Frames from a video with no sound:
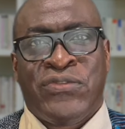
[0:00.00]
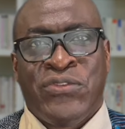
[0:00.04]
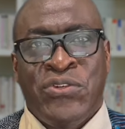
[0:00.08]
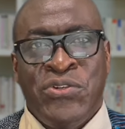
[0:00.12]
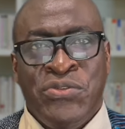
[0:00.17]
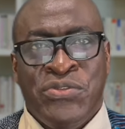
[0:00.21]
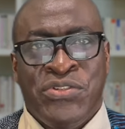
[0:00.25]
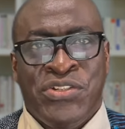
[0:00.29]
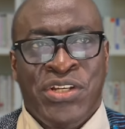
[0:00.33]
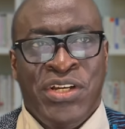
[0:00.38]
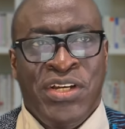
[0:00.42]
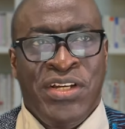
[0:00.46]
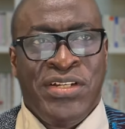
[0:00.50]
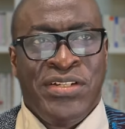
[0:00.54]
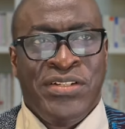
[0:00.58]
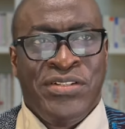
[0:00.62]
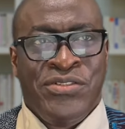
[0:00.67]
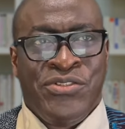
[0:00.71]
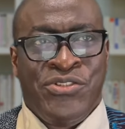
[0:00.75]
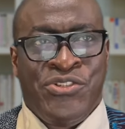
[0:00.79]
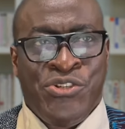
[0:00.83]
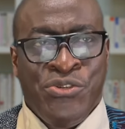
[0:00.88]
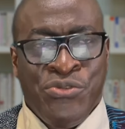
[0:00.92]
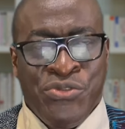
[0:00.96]
Fruit
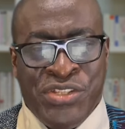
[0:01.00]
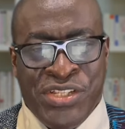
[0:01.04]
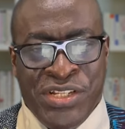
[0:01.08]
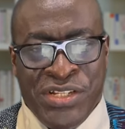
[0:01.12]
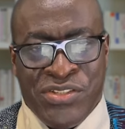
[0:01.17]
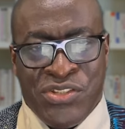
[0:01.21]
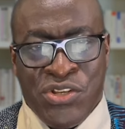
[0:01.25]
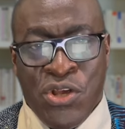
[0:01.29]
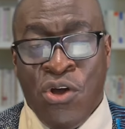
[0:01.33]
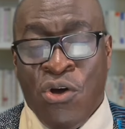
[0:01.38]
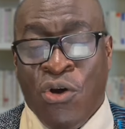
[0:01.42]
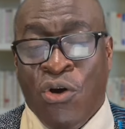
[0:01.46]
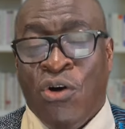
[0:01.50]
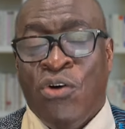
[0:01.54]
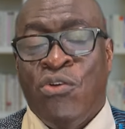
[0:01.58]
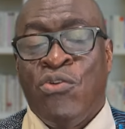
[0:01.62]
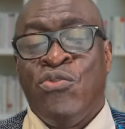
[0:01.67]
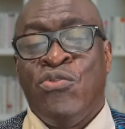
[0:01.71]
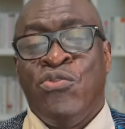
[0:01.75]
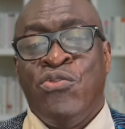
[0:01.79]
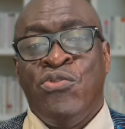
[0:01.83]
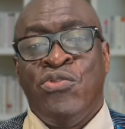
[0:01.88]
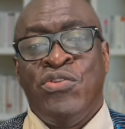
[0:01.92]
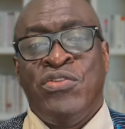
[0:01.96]
Juices
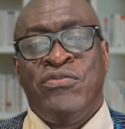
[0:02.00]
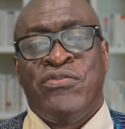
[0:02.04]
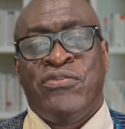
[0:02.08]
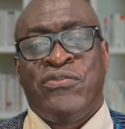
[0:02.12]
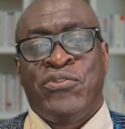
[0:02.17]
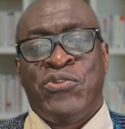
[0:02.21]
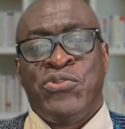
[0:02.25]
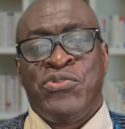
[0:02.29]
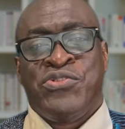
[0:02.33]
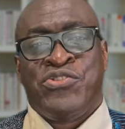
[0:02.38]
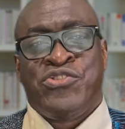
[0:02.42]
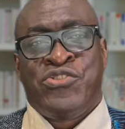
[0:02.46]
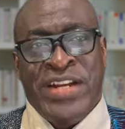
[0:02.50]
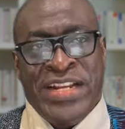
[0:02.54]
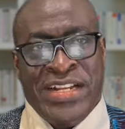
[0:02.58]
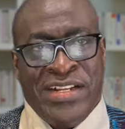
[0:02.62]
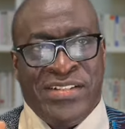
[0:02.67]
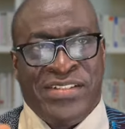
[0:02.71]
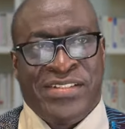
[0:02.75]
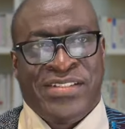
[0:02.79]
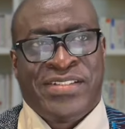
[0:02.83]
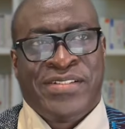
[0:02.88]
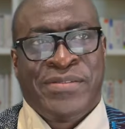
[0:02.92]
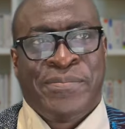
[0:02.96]
or Uhuru fruit
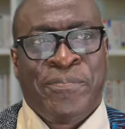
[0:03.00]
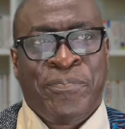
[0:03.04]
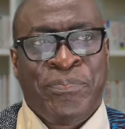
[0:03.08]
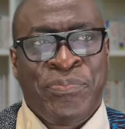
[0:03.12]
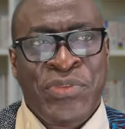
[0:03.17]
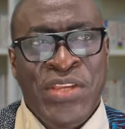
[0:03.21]
drinks.